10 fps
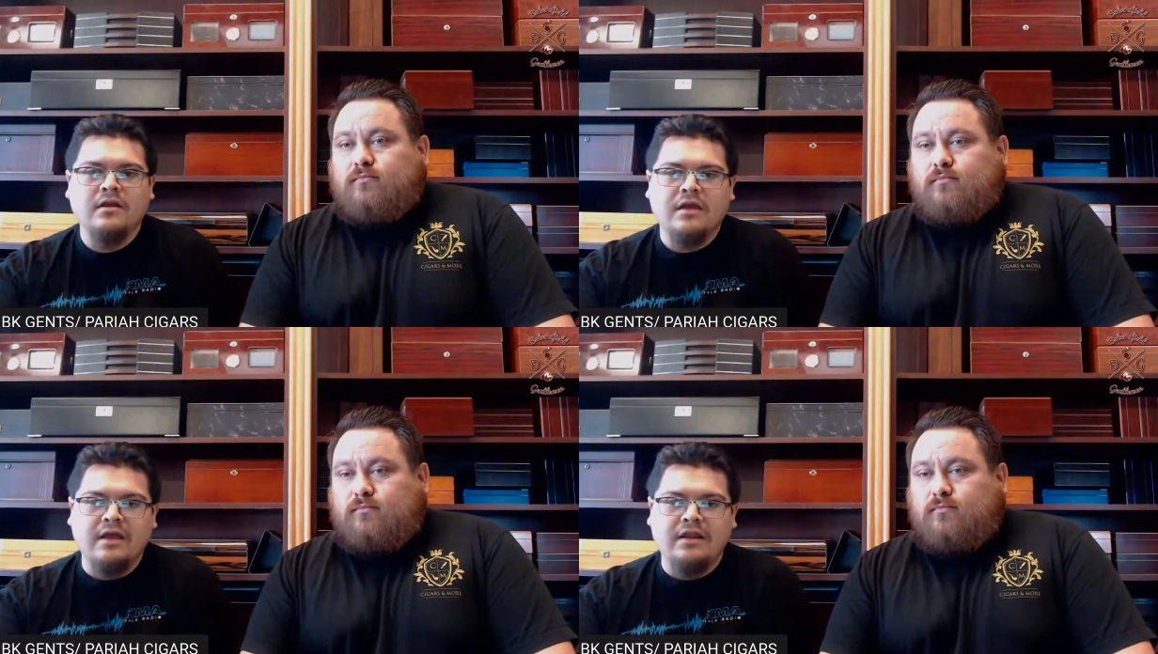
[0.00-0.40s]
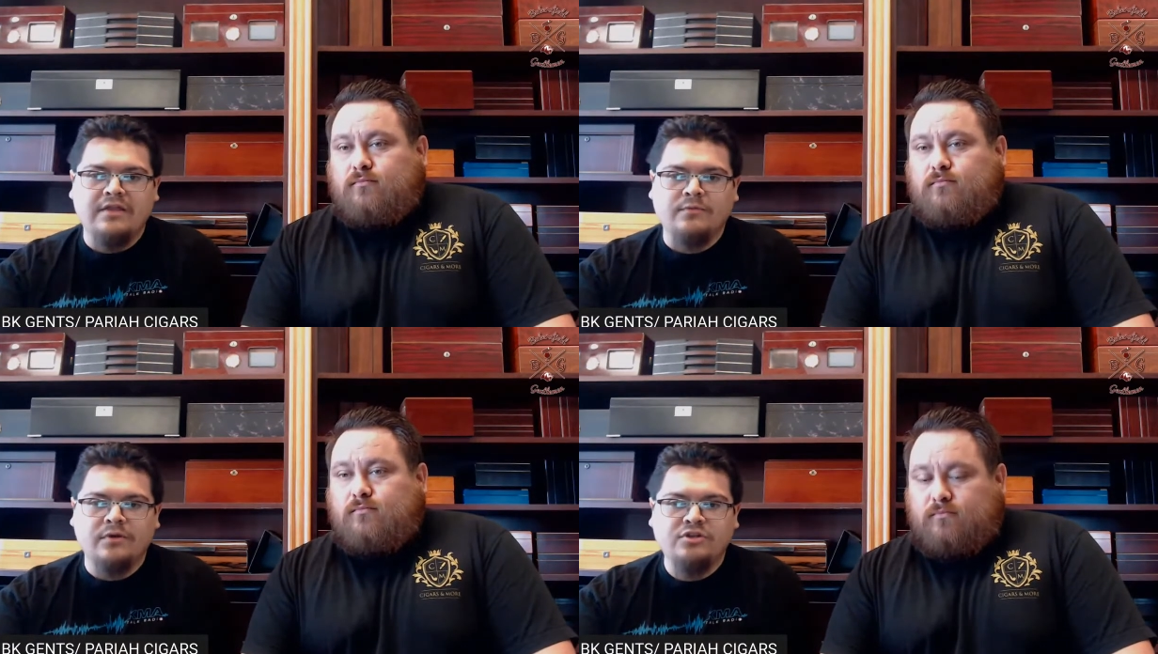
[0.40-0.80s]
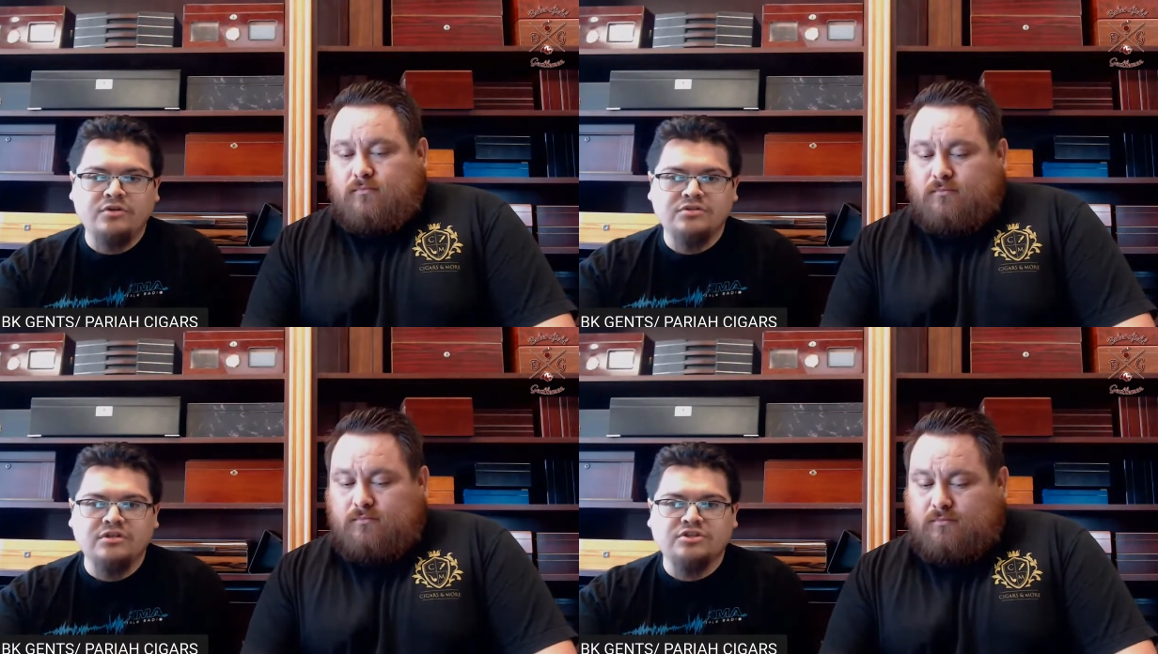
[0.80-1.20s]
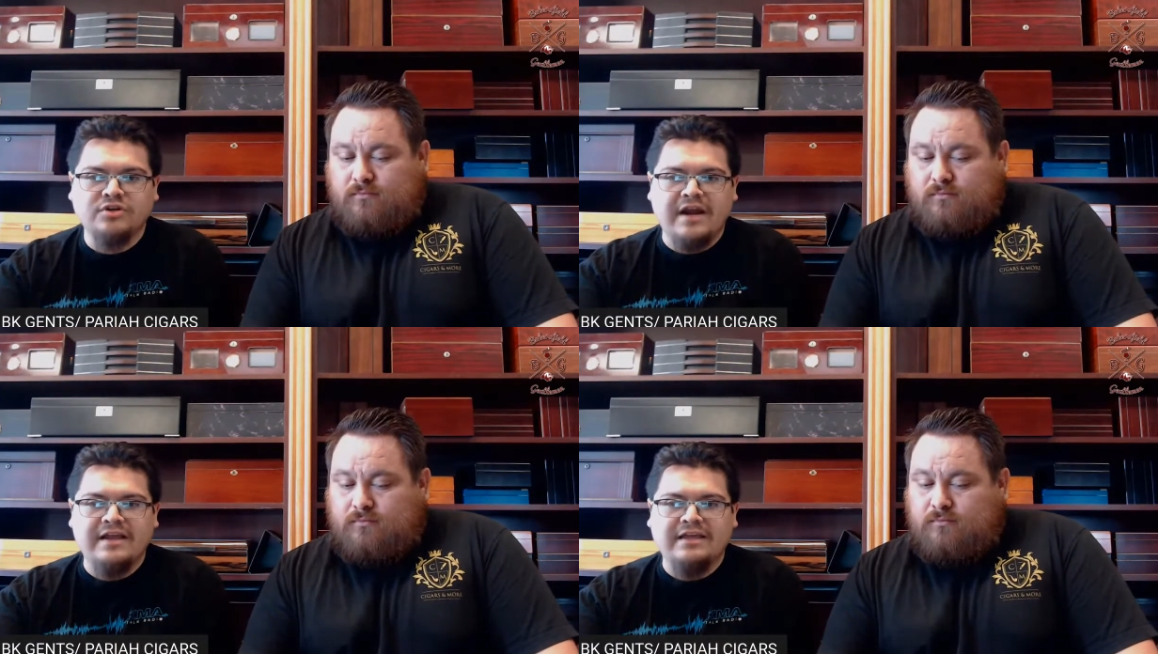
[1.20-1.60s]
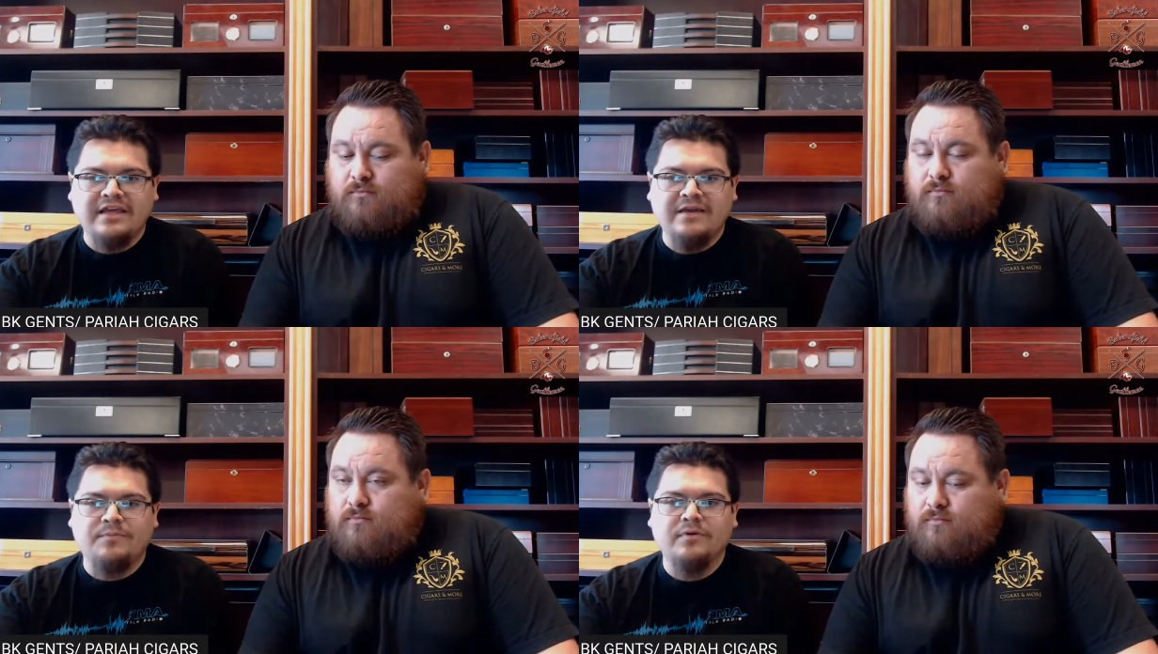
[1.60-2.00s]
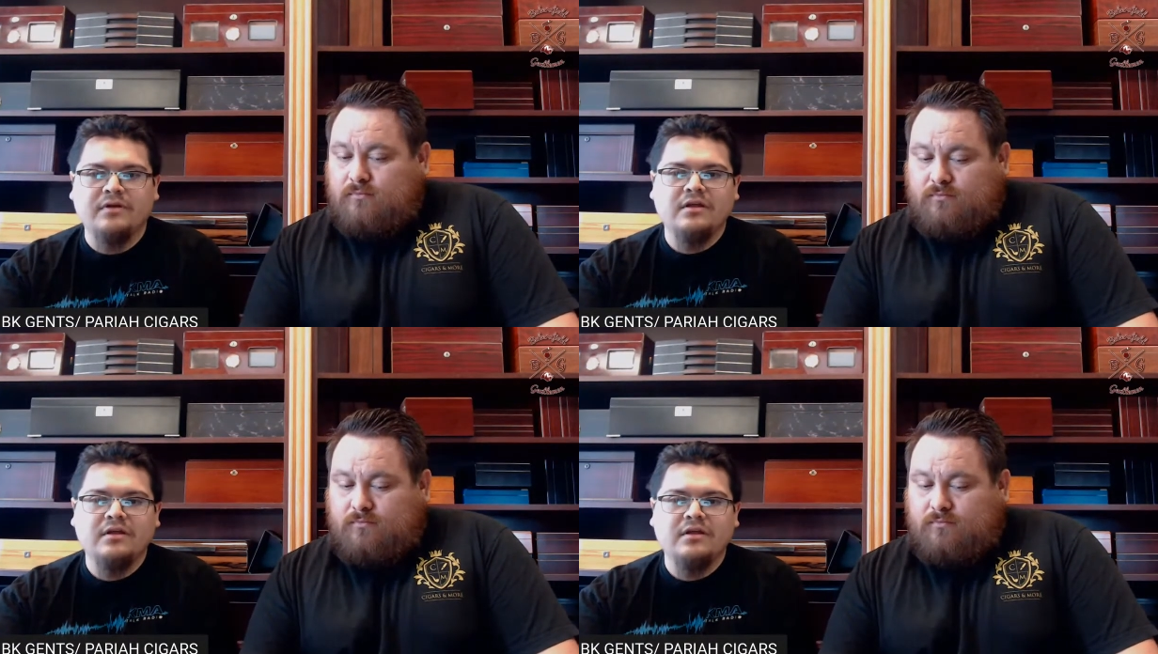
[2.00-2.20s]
Speaker 1: and and we usually try to keep